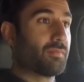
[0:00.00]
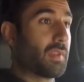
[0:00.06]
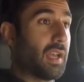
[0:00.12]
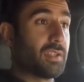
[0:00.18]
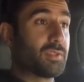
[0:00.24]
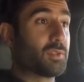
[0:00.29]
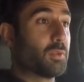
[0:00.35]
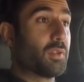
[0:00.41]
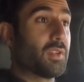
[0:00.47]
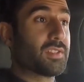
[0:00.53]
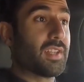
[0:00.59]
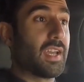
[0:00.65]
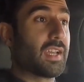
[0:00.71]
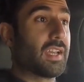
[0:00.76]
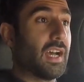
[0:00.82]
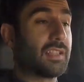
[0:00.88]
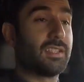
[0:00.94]
As soon as I
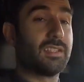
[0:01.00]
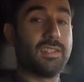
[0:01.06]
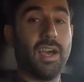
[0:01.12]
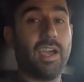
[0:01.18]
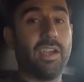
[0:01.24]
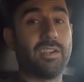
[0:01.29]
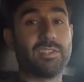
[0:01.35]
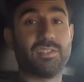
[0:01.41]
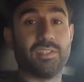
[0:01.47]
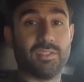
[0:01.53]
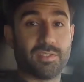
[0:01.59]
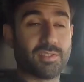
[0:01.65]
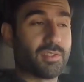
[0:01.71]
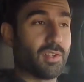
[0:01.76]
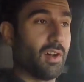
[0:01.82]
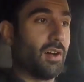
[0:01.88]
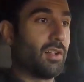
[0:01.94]
got the tires
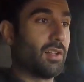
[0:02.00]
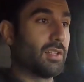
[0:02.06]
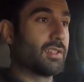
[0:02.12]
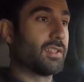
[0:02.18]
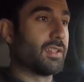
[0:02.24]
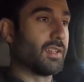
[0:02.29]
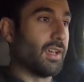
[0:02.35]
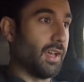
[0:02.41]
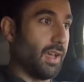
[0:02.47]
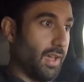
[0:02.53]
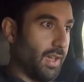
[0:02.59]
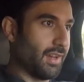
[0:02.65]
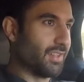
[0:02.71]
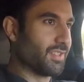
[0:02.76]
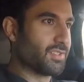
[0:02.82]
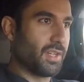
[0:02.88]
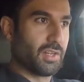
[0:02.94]
installed and
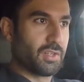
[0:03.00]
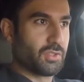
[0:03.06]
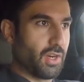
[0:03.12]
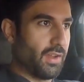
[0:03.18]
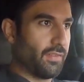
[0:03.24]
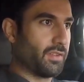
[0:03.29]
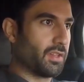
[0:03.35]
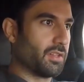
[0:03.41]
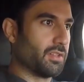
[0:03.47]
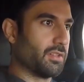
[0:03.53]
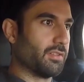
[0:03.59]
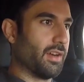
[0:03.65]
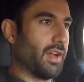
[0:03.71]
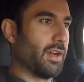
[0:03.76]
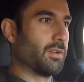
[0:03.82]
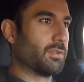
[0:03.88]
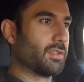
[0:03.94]
I started driving it
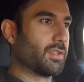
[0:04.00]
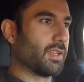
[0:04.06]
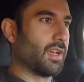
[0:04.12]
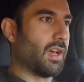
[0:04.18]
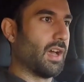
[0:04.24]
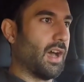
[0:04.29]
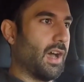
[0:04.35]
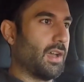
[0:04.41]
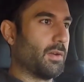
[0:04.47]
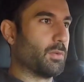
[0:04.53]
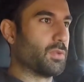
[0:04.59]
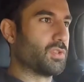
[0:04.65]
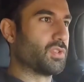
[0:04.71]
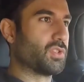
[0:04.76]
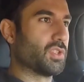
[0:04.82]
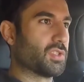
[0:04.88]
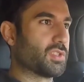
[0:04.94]
around, I
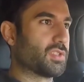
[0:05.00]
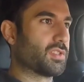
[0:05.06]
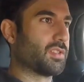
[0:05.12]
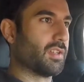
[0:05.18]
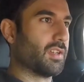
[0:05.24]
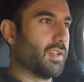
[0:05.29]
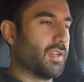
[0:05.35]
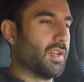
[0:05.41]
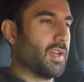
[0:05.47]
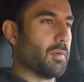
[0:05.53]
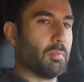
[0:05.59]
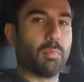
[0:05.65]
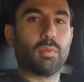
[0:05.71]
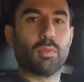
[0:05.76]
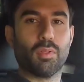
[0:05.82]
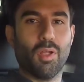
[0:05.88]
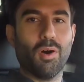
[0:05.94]
was just
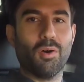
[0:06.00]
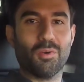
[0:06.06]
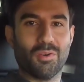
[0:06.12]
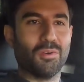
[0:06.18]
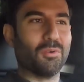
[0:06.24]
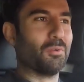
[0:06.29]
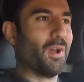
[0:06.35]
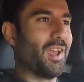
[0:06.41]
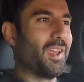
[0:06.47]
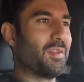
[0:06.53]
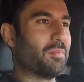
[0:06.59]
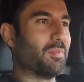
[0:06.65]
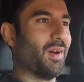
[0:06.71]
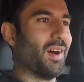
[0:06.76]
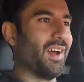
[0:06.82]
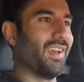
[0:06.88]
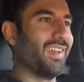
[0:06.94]
blown away
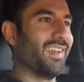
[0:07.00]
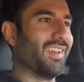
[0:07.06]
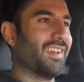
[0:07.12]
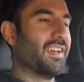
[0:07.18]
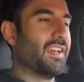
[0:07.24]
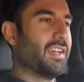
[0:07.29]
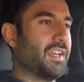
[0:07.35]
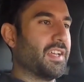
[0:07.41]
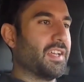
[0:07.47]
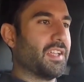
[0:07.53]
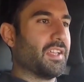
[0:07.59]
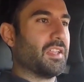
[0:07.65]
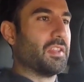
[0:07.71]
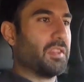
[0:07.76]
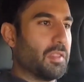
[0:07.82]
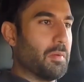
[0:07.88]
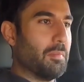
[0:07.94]
by
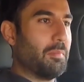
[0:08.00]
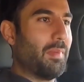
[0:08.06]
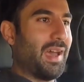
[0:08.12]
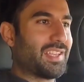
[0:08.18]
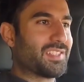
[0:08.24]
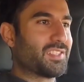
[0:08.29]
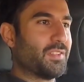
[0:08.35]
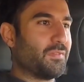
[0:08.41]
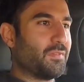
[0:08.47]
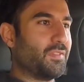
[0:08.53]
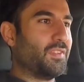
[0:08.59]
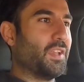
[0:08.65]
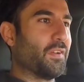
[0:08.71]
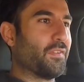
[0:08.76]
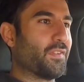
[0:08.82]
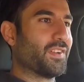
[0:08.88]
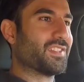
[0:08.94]
the massive
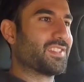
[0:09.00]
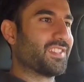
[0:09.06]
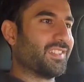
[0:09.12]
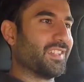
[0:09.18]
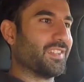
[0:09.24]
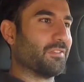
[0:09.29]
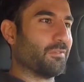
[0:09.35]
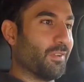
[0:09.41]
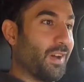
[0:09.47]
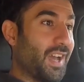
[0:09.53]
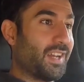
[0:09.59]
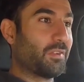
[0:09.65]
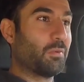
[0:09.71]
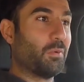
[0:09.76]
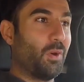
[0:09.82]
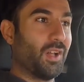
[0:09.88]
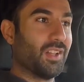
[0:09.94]
difference in the ride
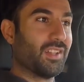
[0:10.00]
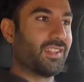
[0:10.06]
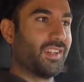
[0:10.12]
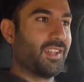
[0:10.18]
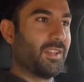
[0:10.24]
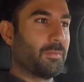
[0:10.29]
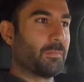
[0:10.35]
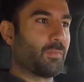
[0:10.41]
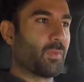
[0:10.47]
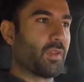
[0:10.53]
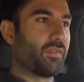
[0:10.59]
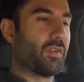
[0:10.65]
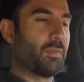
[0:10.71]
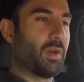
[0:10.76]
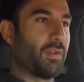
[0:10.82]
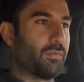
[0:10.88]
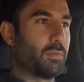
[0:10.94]
quality from
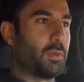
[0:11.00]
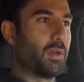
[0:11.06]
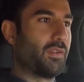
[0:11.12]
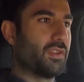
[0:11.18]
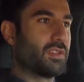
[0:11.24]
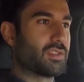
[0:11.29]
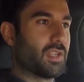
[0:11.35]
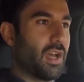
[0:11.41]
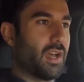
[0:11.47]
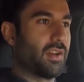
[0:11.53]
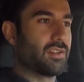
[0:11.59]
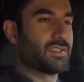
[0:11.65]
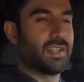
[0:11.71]
my previous tires.